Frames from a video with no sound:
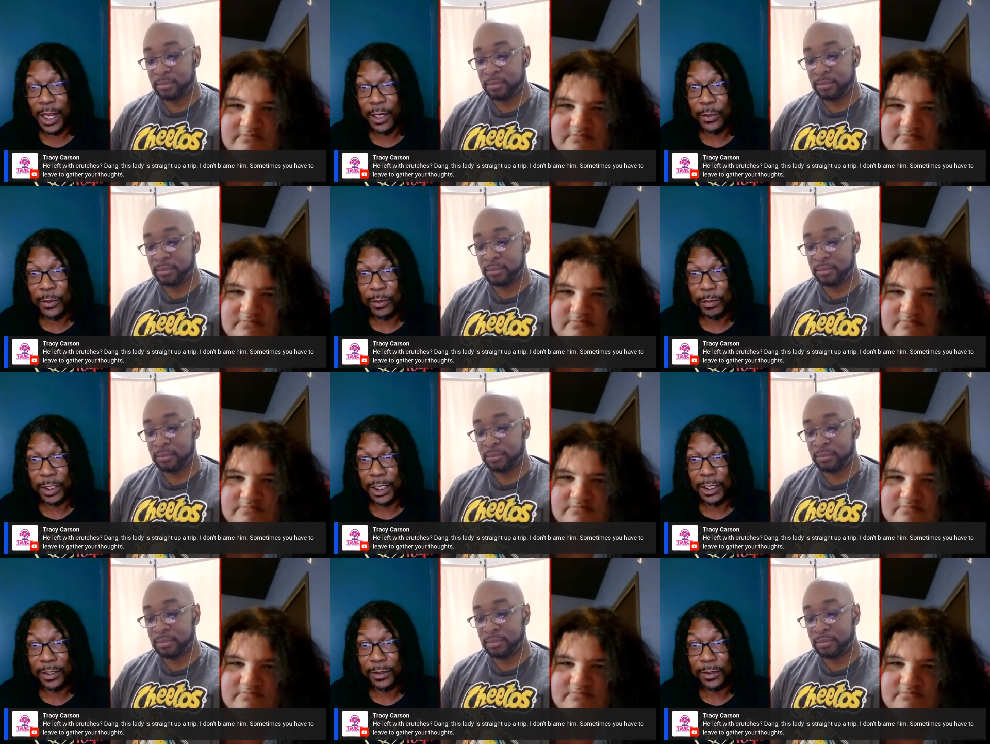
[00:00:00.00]
Speaker 1: home
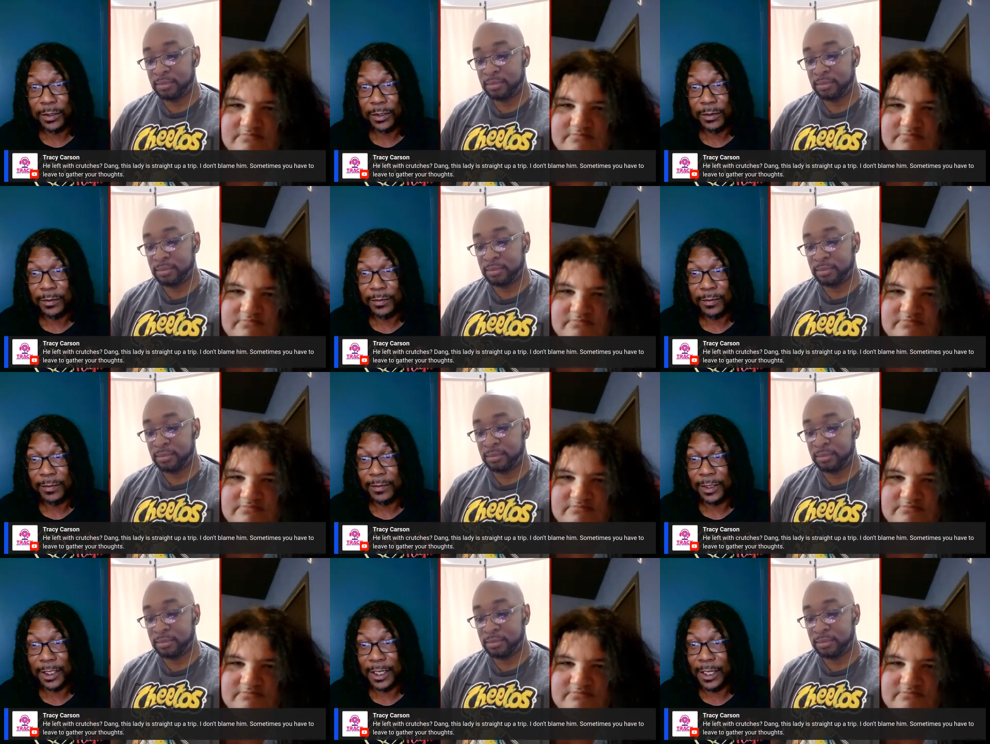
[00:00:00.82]
cause
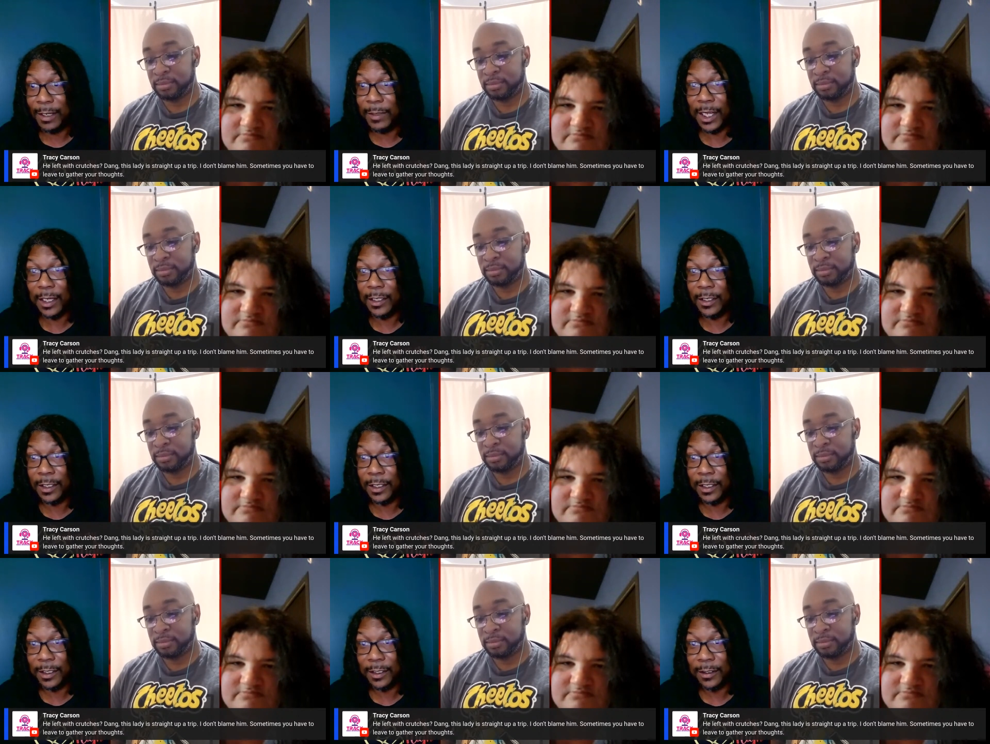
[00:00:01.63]
i'm not
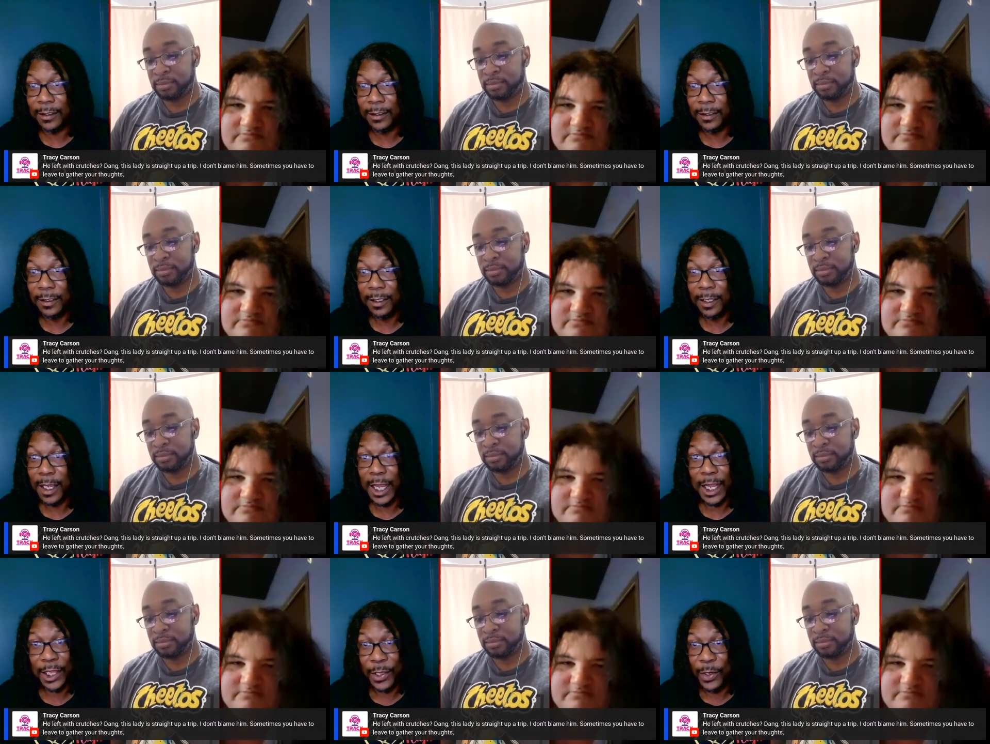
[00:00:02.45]
cooking
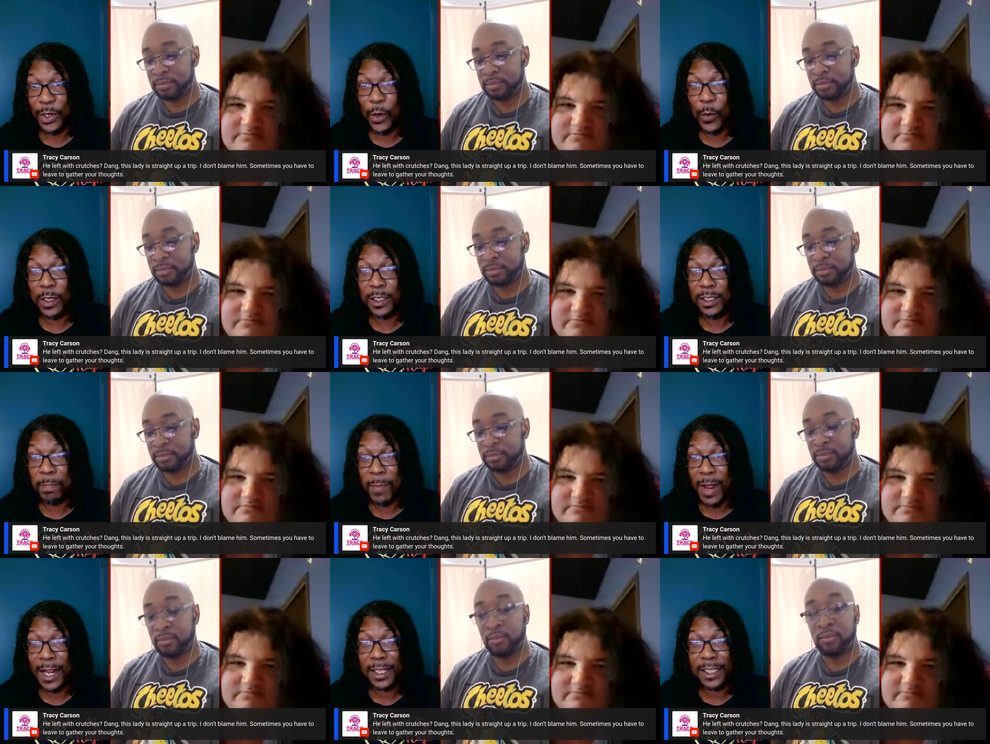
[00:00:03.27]
and you know what
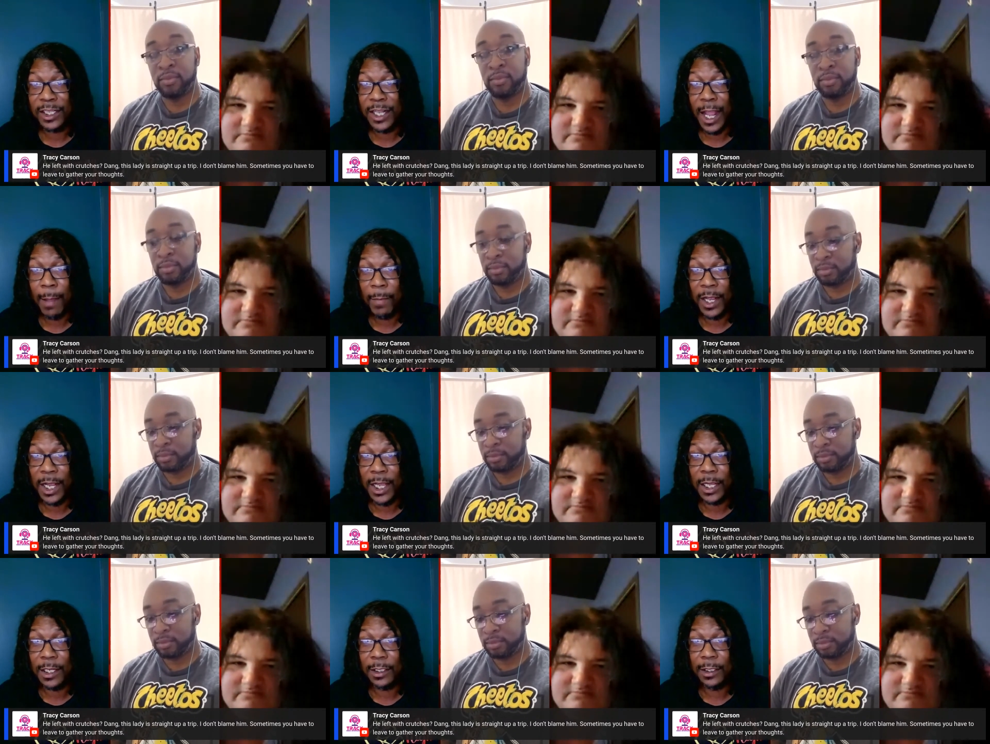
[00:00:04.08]
my statement
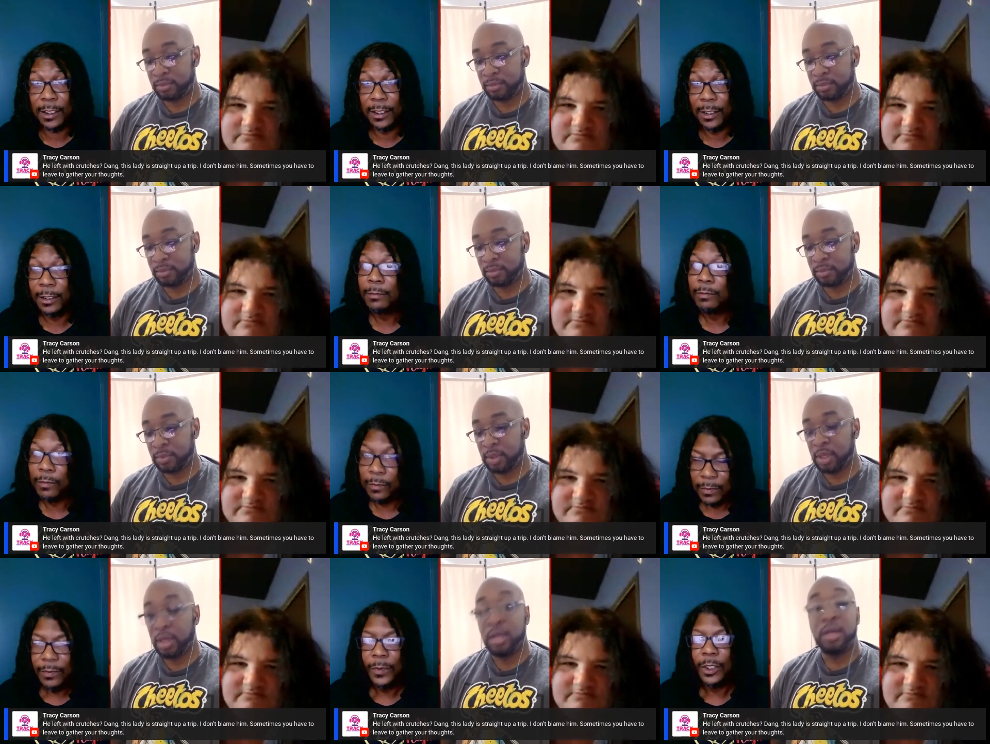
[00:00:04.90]
is
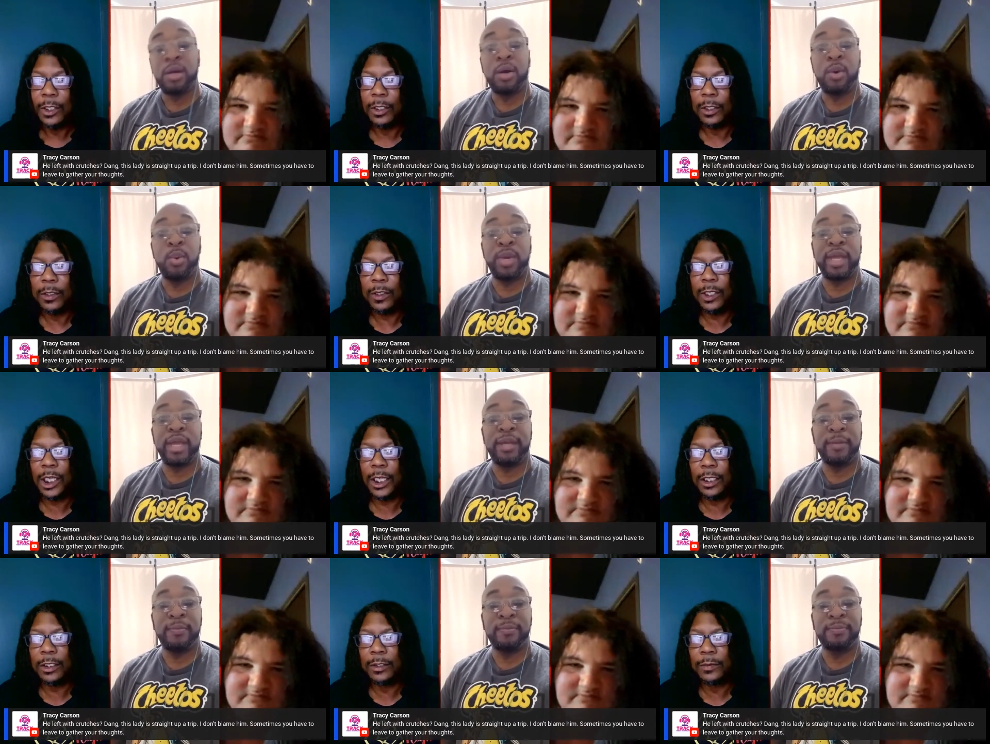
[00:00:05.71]
Speaker 2: okay,
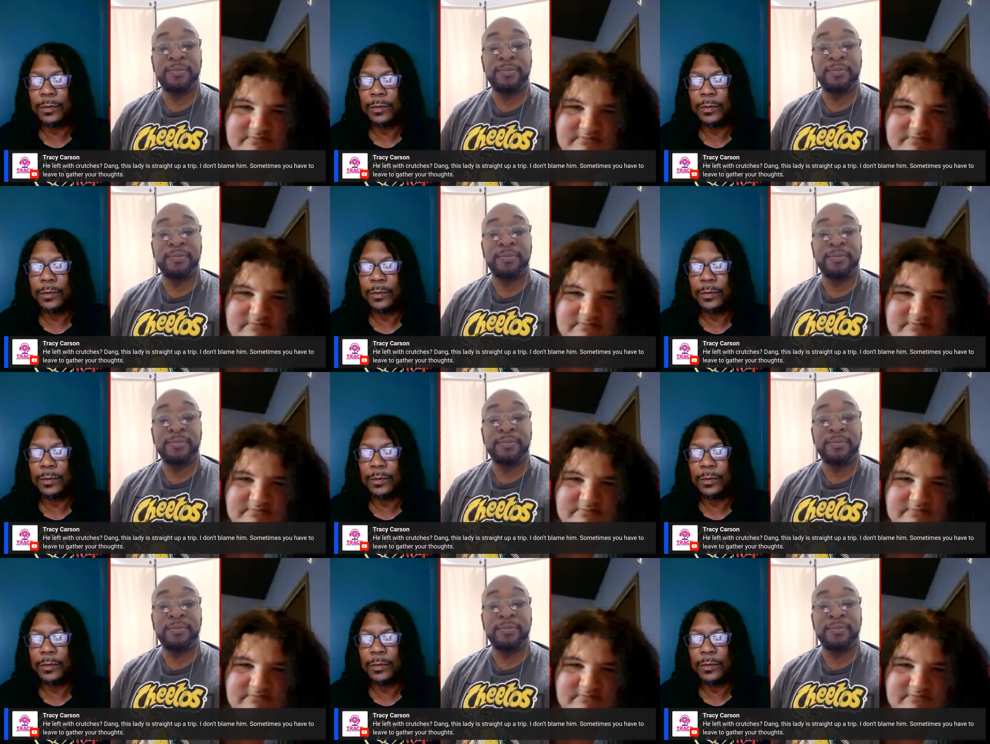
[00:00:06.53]
okay.